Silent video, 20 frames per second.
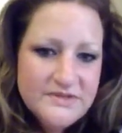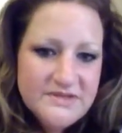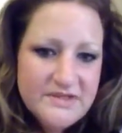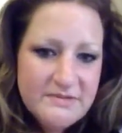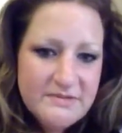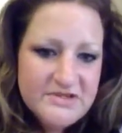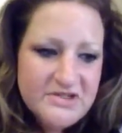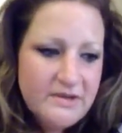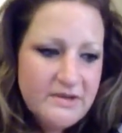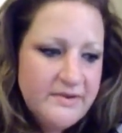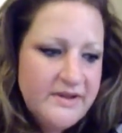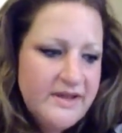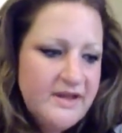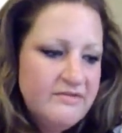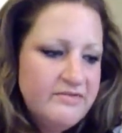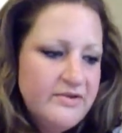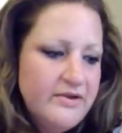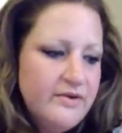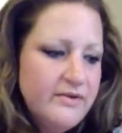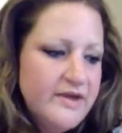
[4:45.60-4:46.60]
see how much time we
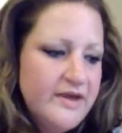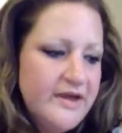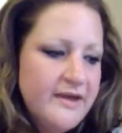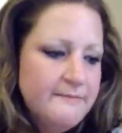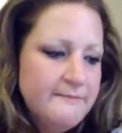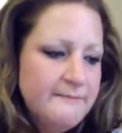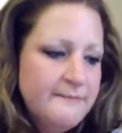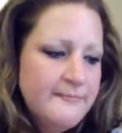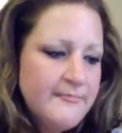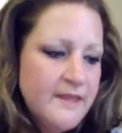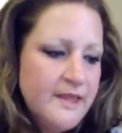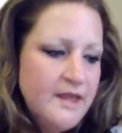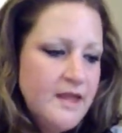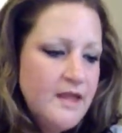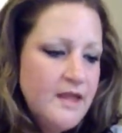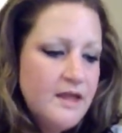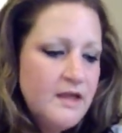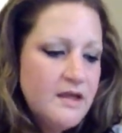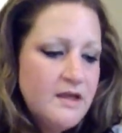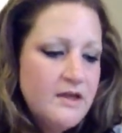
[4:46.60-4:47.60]
have. Okay.
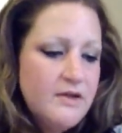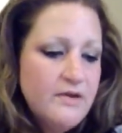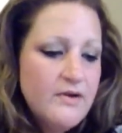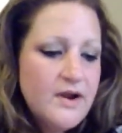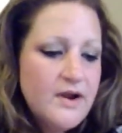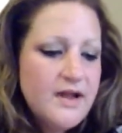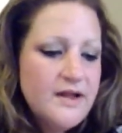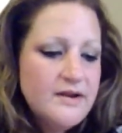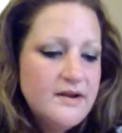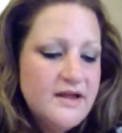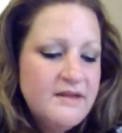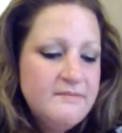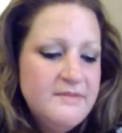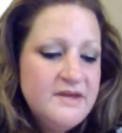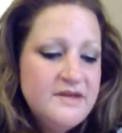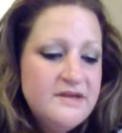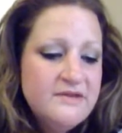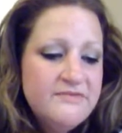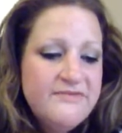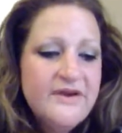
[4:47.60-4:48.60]
All right, I'm
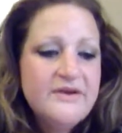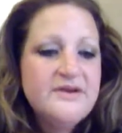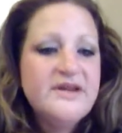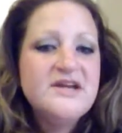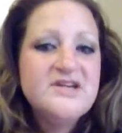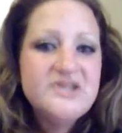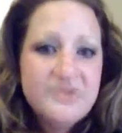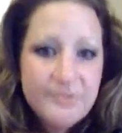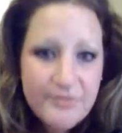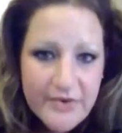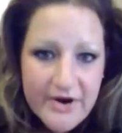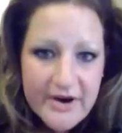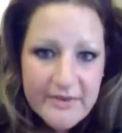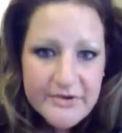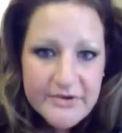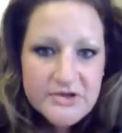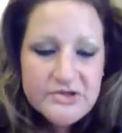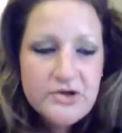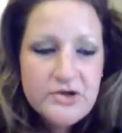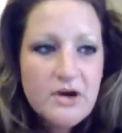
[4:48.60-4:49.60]
into foundation
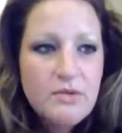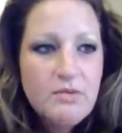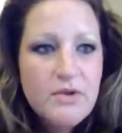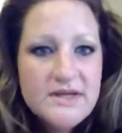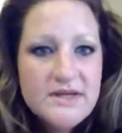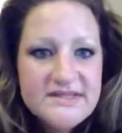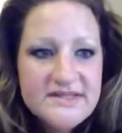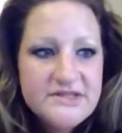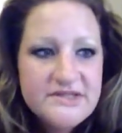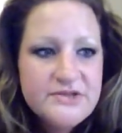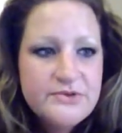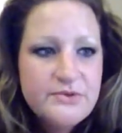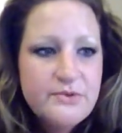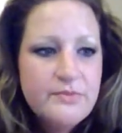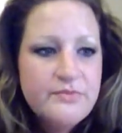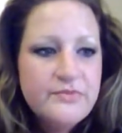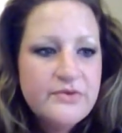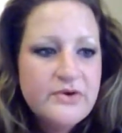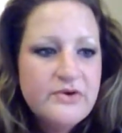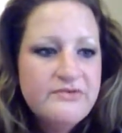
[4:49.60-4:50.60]
primers, or I was into
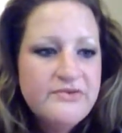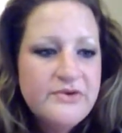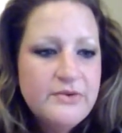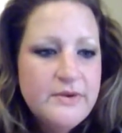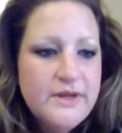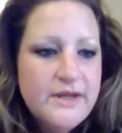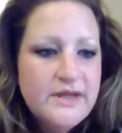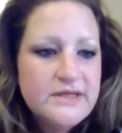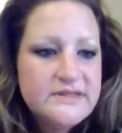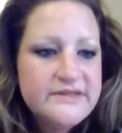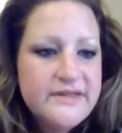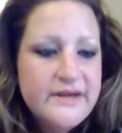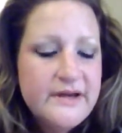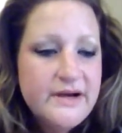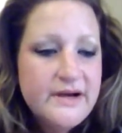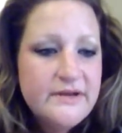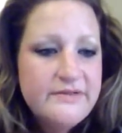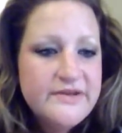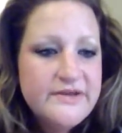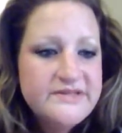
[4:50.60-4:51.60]
them for a few weeks
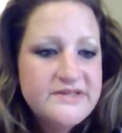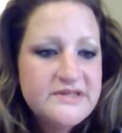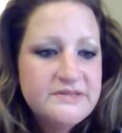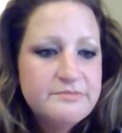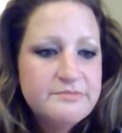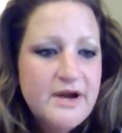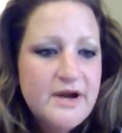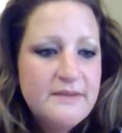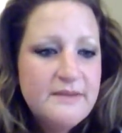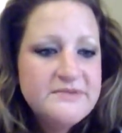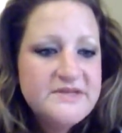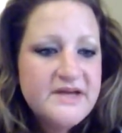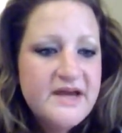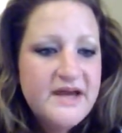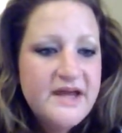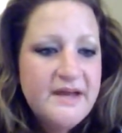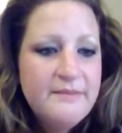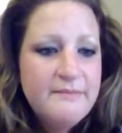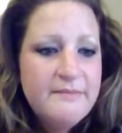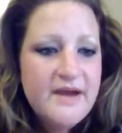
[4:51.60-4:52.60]
there. This is Prime
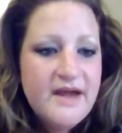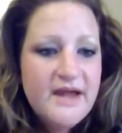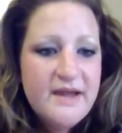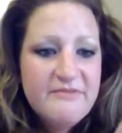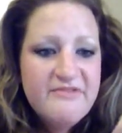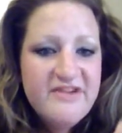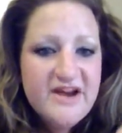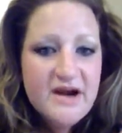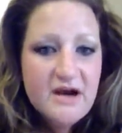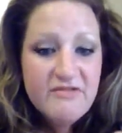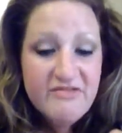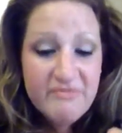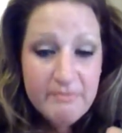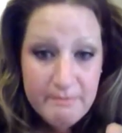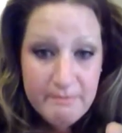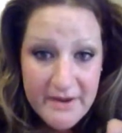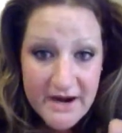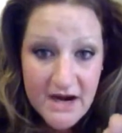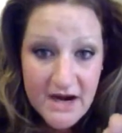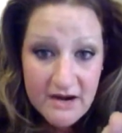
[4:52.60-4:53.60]
Time by Bare,
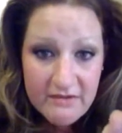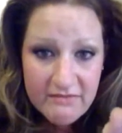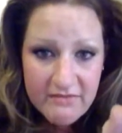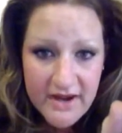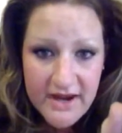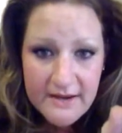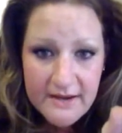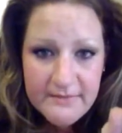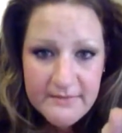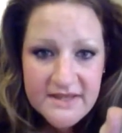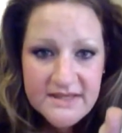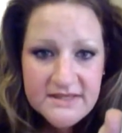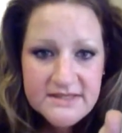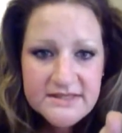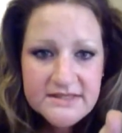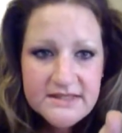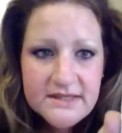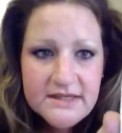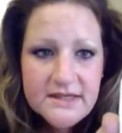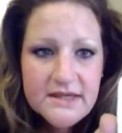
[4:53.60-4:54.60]
Bare
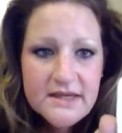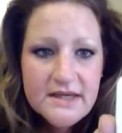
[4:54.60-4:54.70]
Vitamins.